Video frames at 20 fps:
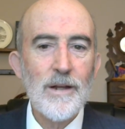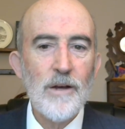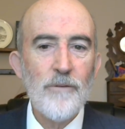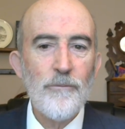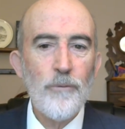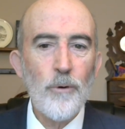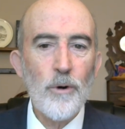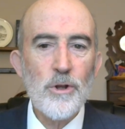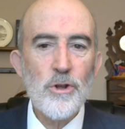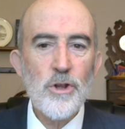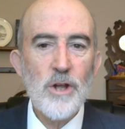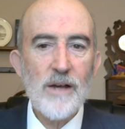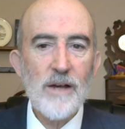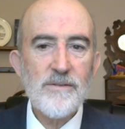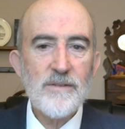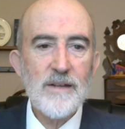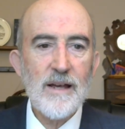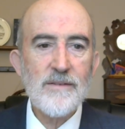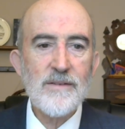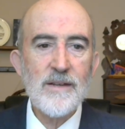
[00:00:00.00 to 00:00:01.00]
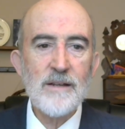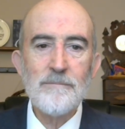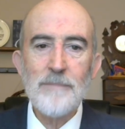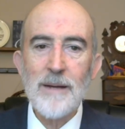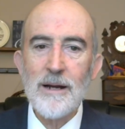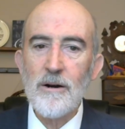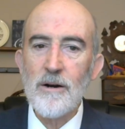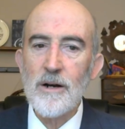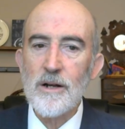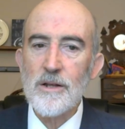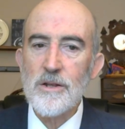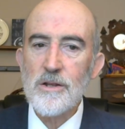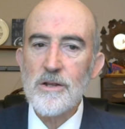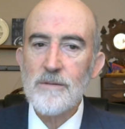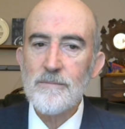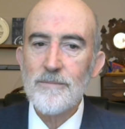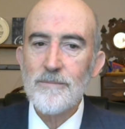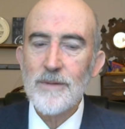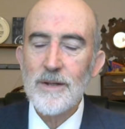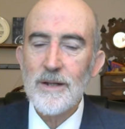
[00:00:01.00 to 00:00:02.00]
For just as in marriage,
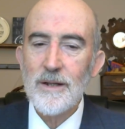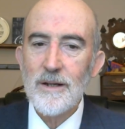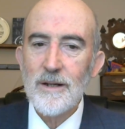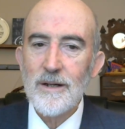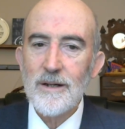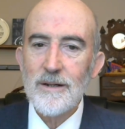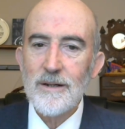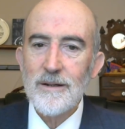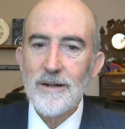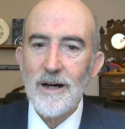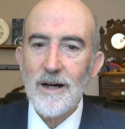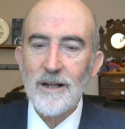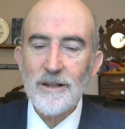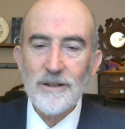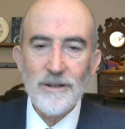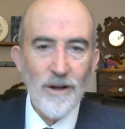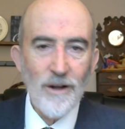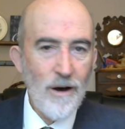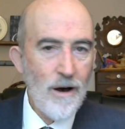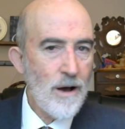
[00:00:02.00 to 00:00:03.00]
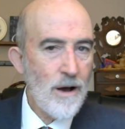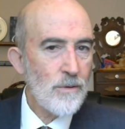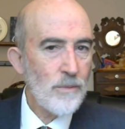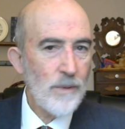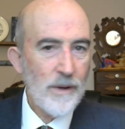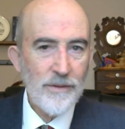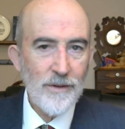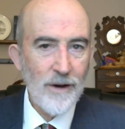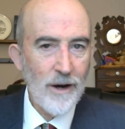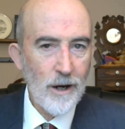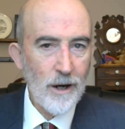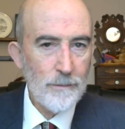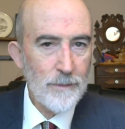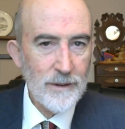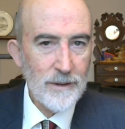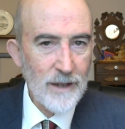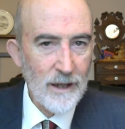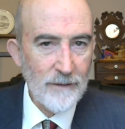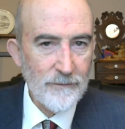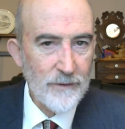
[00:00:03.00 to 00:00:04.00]
along with our
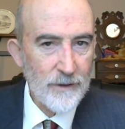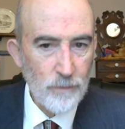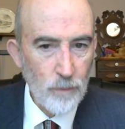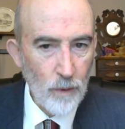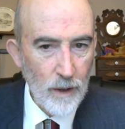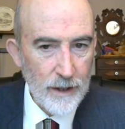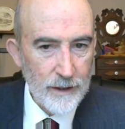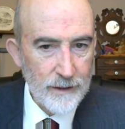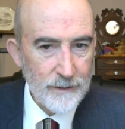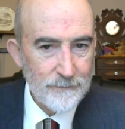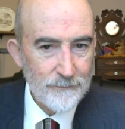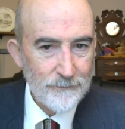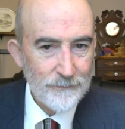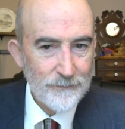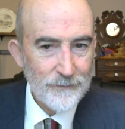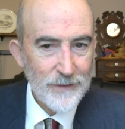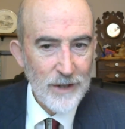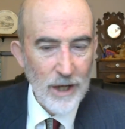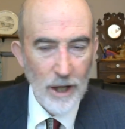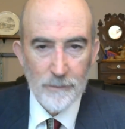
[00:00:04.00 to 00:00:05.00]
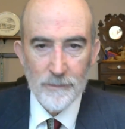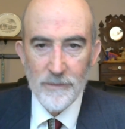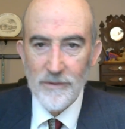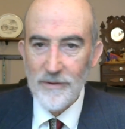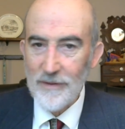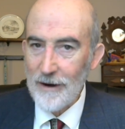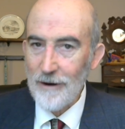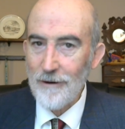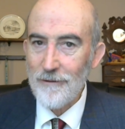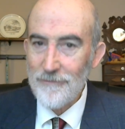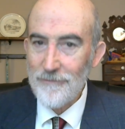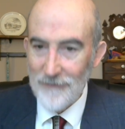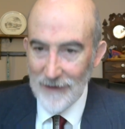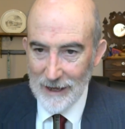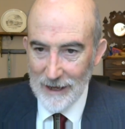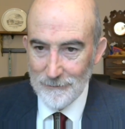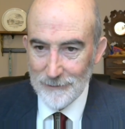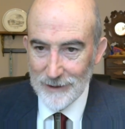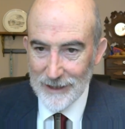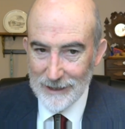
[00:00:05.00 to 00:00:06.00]
beloved one comes their
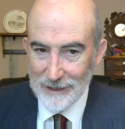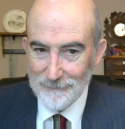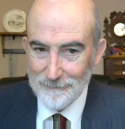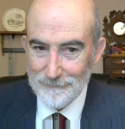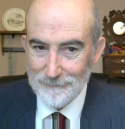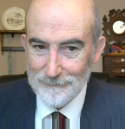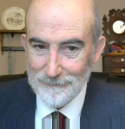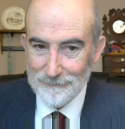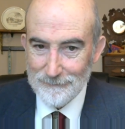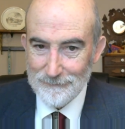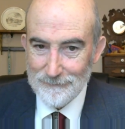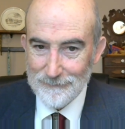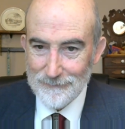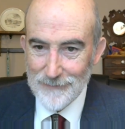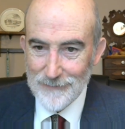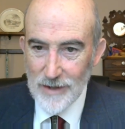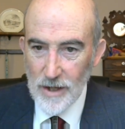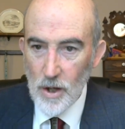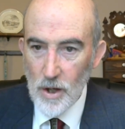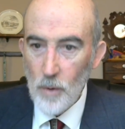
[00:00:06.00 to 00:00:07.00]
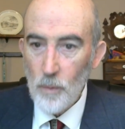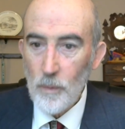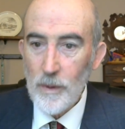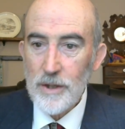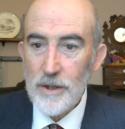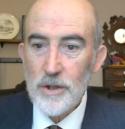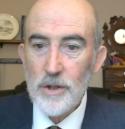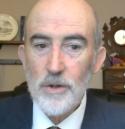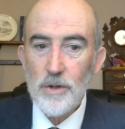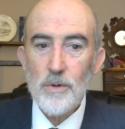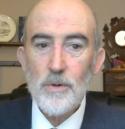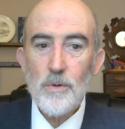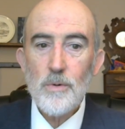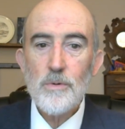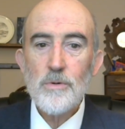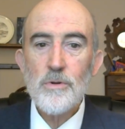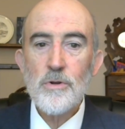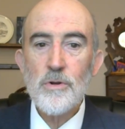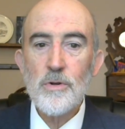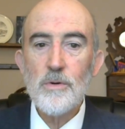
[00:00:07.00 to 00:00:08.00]
family. When
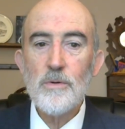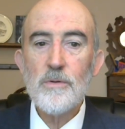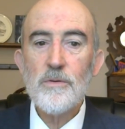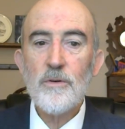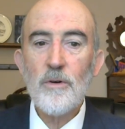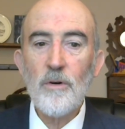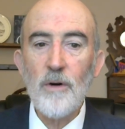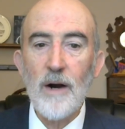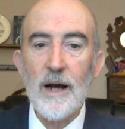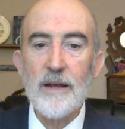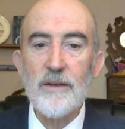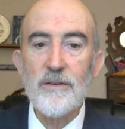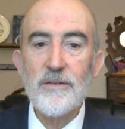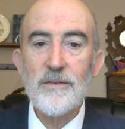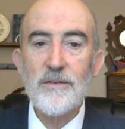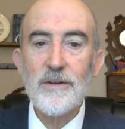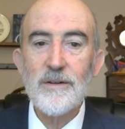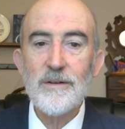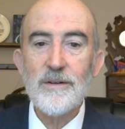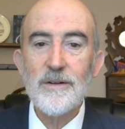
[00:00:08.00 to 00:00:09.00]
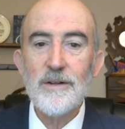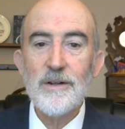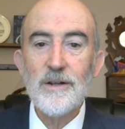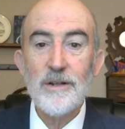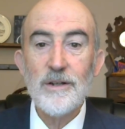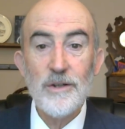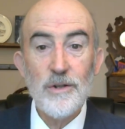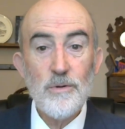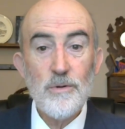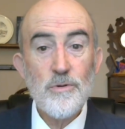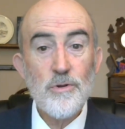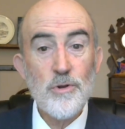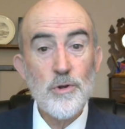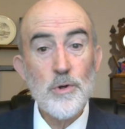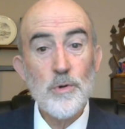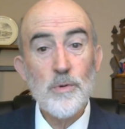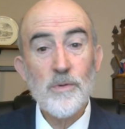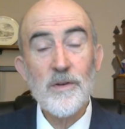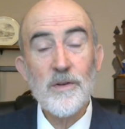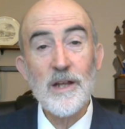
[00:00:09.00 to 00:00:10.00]
you choose Christ, you
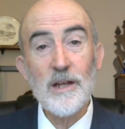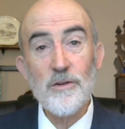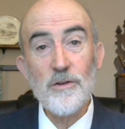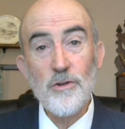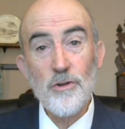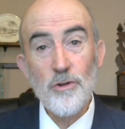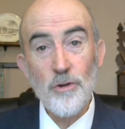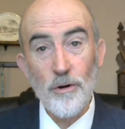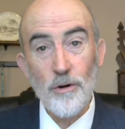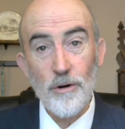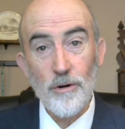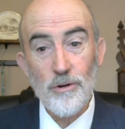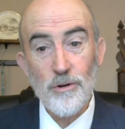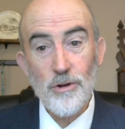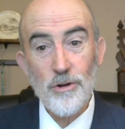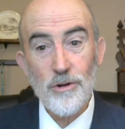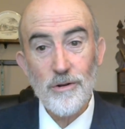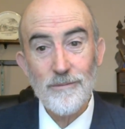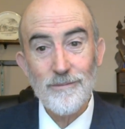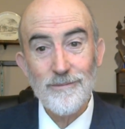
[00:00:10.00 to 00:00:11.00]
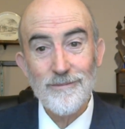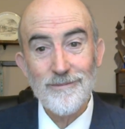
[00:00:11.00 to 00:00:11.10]
choose his church